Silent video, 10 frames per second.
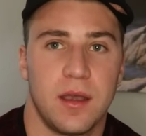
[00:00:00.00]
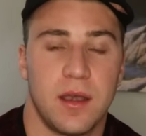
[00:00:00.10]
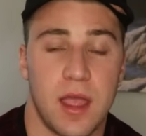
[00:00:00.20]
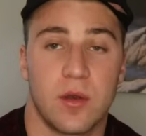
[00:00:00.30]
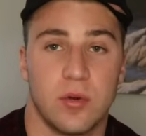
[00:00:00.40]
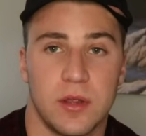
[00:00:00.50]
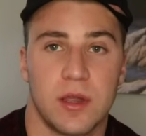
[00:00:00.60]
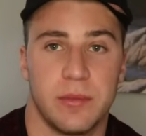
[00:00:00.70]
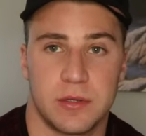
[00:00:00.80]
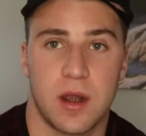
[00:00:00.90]
Now you really
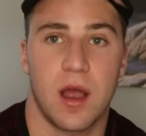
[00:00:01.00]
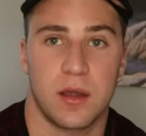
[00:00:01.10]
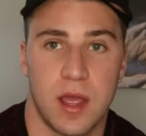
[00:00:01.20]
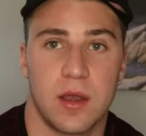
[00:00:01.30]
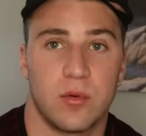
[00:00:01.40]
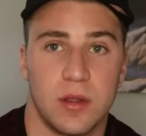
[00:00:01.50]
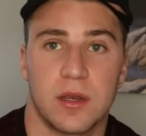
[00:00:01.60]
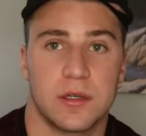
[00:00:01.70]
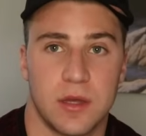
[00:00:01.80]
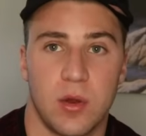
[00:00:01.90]
gotta be strong. Now you really
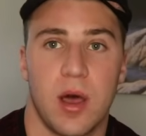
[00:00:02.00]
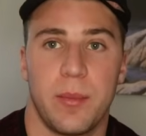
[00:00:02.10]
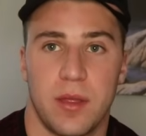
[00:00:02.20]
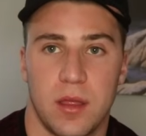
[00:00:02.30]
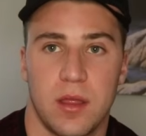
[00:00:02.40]
gotta show up.